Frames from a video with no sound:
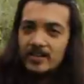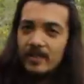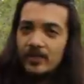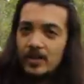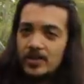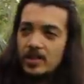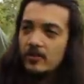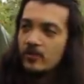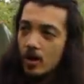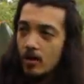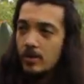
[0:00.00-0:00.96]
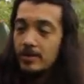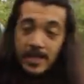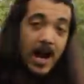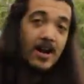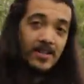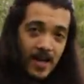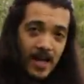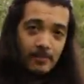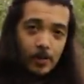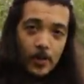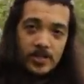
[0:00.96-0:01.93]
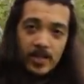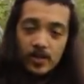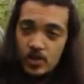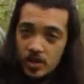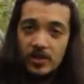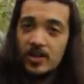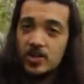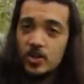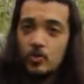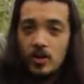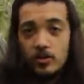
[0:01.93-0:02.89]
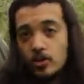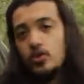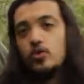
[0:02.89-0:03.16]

on giving yourself carbon monoxide poisoning just because you want to look